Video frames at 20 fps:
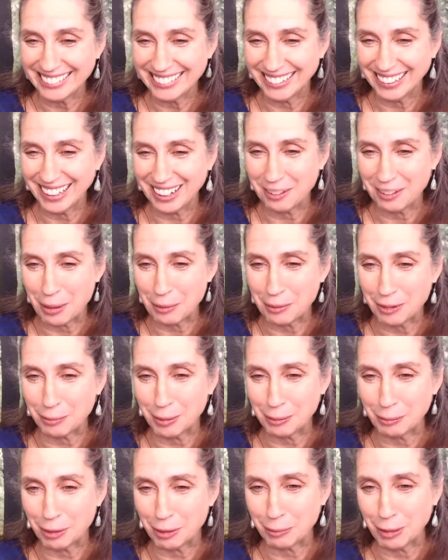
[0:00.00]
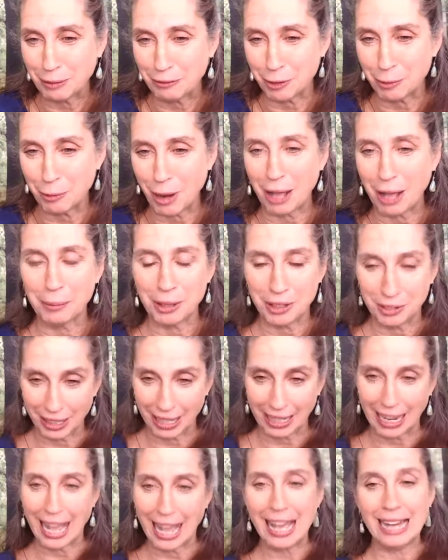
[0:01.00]
Maybe you've been with me for a while, but you're like,
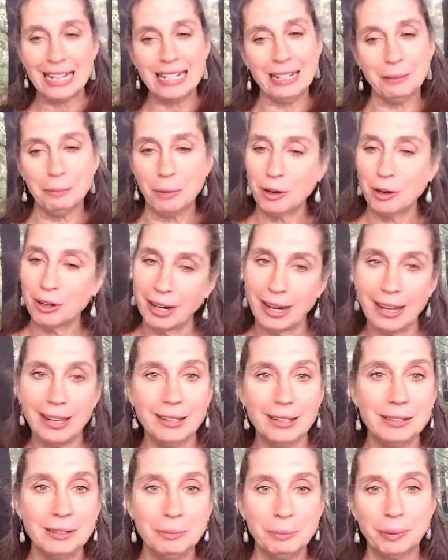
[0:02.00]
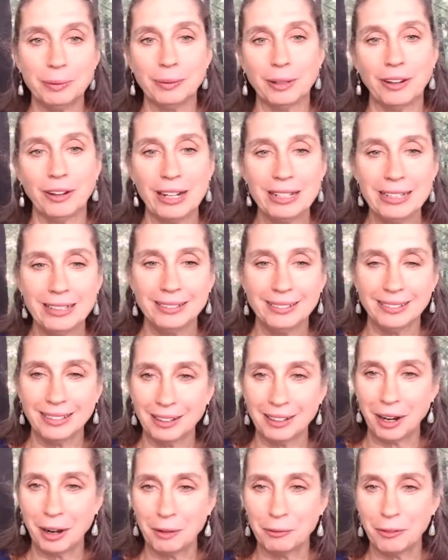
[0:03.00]
I need more help, or I need
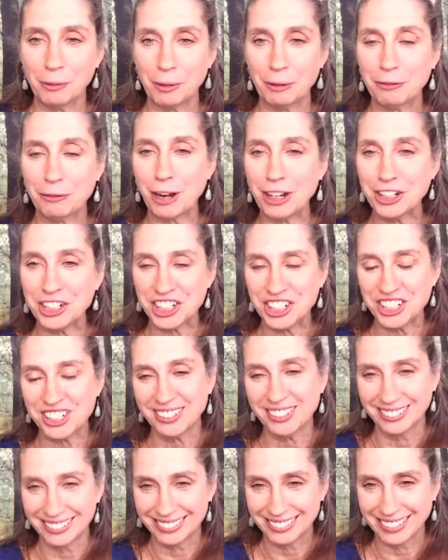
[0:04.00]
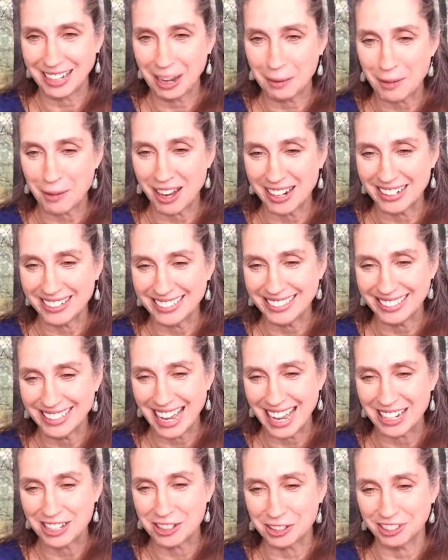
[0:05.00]
a refresher. Come on
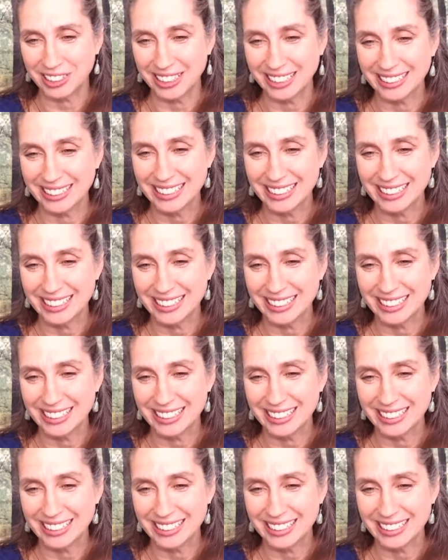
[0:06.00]
and join.